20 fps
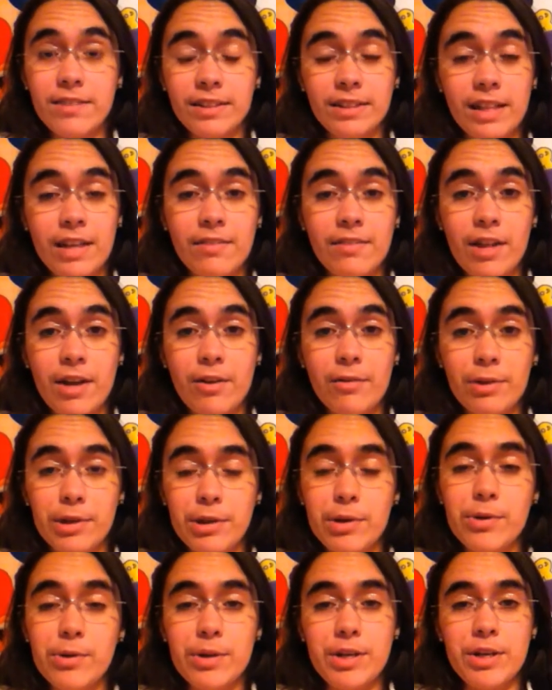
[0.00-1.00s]
Like they have a lot of
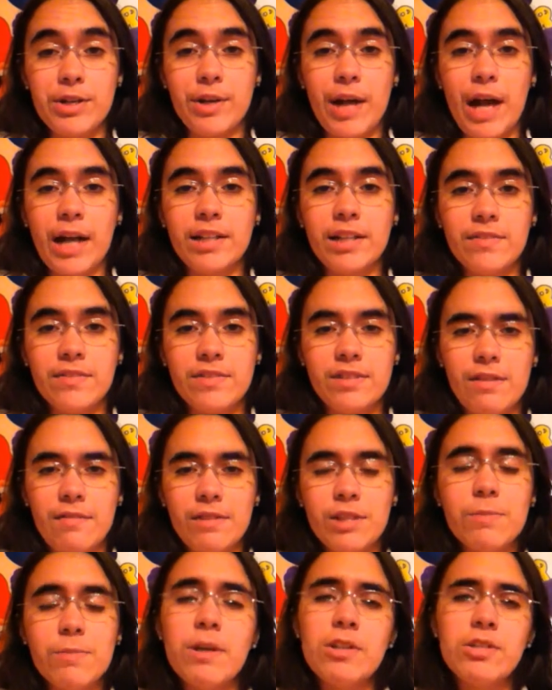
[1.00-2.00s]
really cool interactive stuff,
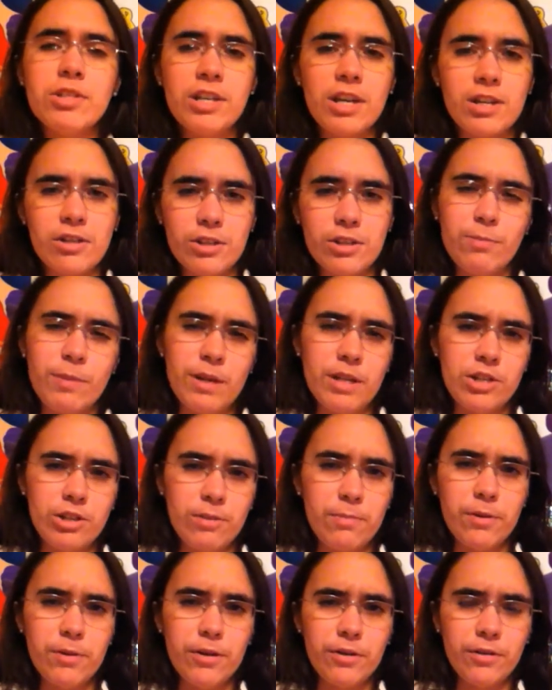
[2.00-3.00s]
especially under
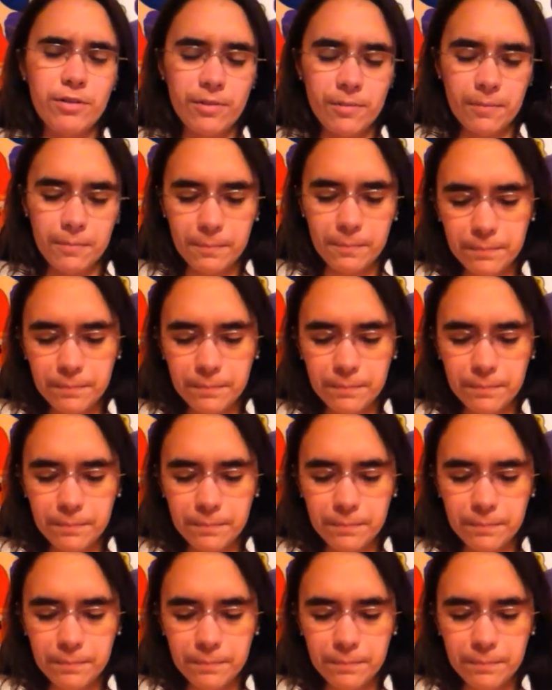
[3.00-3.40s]
Spaceship Earth.